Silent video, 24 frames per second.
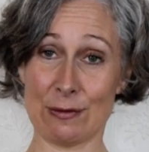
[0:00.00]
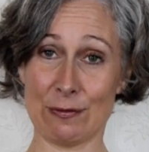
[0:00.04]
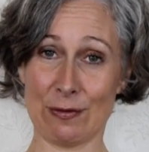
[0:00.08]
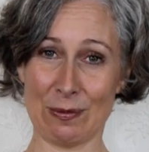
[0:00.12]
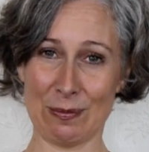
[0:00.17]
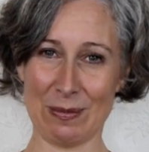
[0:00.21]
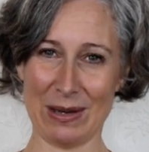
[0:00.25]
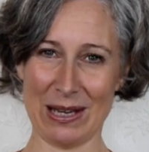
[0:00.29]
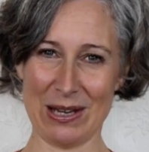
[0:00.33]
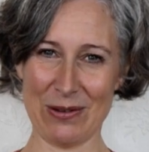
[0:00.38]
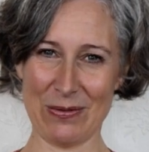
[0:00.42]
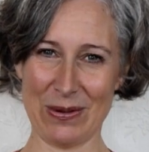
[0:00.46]
for
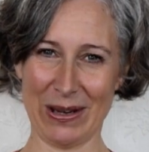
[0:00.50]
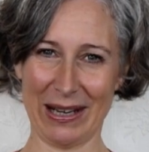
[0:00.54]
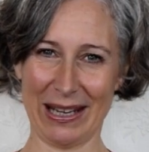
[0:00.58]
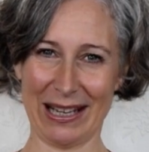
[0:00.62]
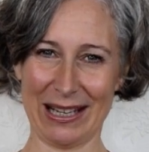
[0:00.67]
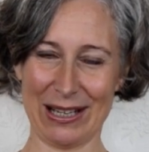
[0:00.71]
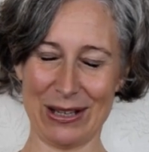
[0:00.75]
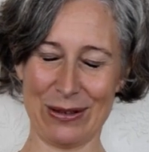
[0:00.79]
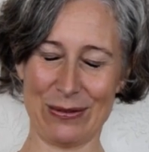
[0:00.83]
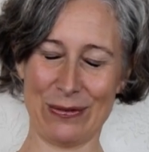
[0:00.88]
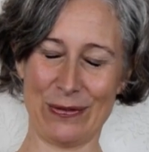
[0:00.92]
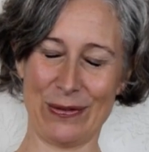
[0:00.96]
me when I
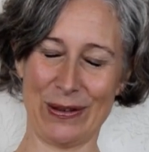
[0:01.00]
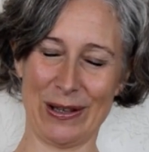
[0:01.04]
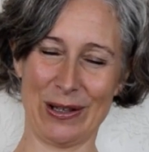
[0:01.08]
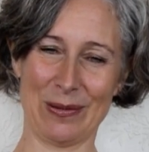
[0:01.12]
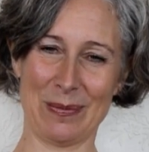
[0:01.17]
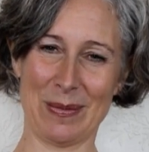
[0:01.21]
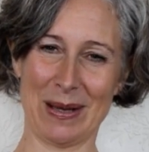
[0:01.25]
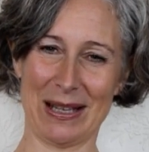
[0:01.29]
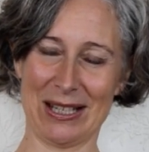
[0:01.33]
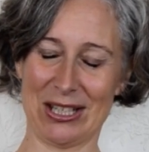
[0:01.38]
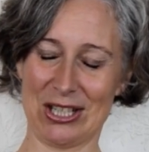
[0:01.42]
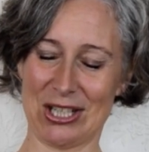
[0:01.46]
could feel
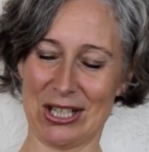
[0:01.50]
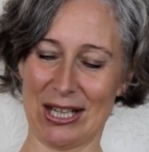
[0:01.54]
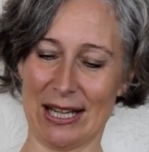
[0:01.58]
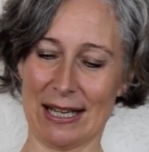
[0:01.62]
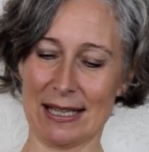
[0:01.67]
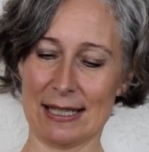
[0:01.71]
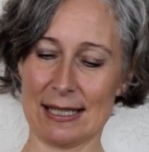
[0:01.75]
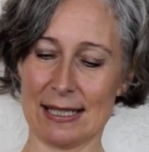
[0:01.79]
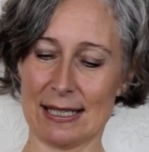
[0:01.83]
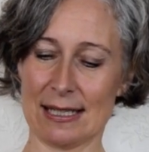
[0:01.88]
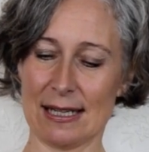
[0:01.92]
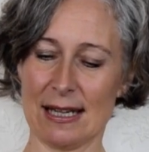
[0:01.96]
my
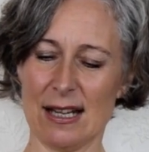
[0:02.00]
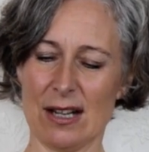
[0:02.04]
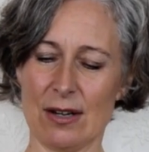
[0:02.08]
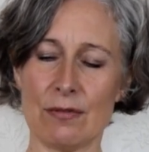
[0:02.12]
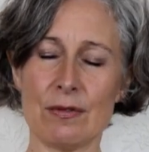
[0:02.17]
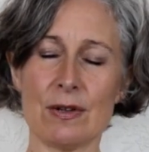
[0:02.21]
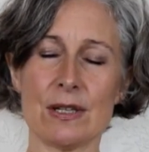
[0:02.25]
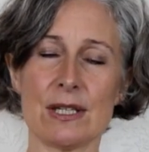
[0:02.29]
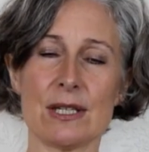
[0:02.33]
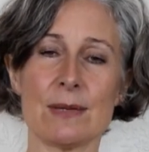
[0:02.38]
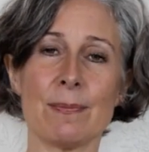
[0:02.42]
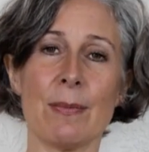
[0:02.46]
chest
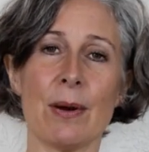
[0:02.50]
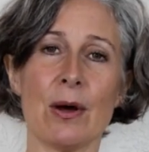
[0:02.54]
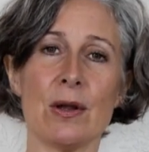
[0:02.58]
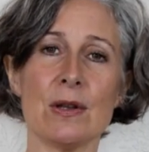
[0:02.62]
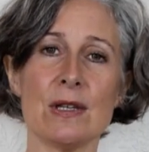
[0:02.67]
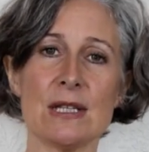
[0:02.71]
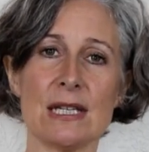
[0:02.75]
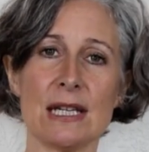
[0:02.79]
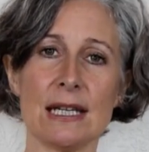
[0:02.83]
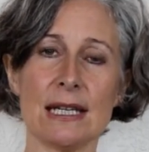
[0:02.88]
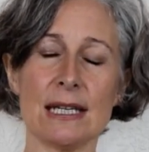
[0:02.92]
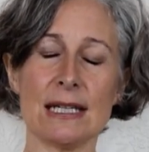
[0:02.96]

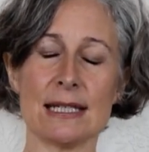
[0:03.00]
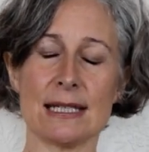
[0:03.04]
responding,